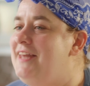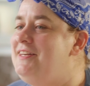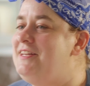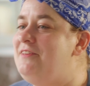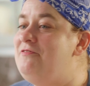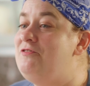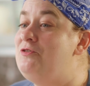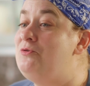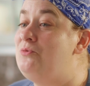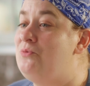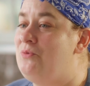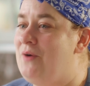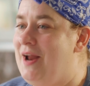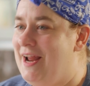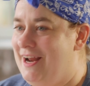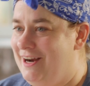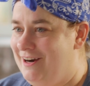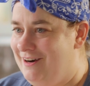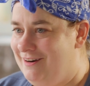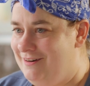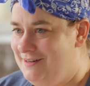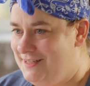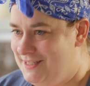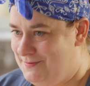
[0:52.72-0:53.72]
And in the
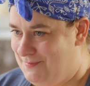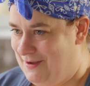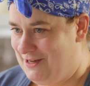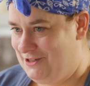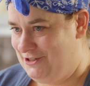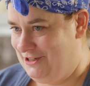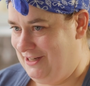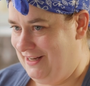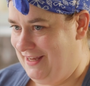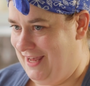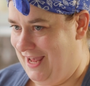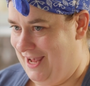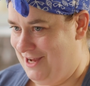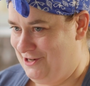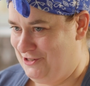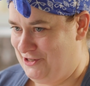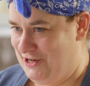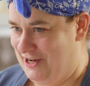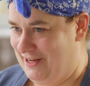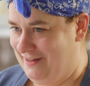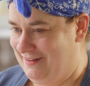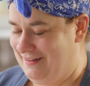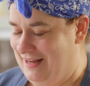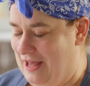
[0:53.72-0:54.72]
rare special
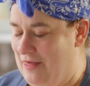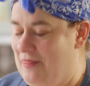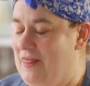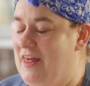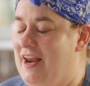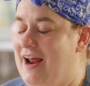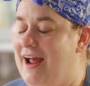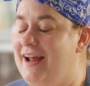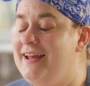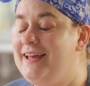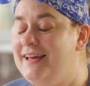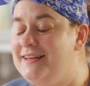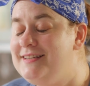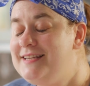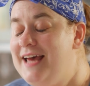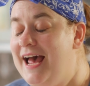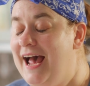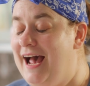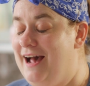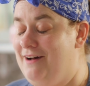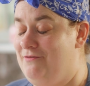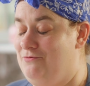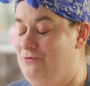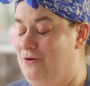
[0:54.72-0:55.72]
occasion that I get to
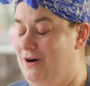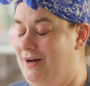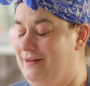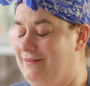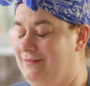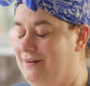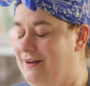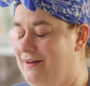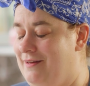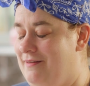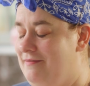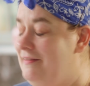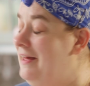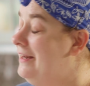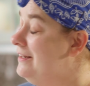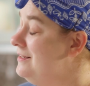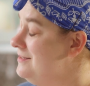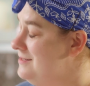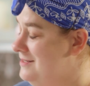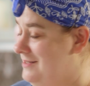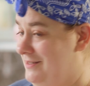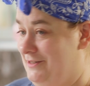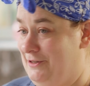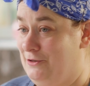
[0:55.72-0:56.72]
have one that
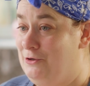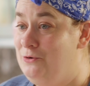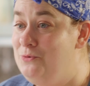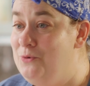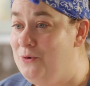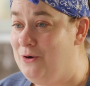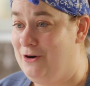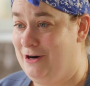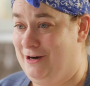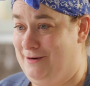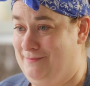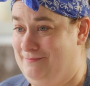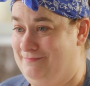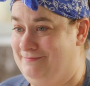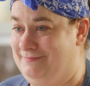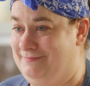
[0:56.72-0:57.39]
is still warm,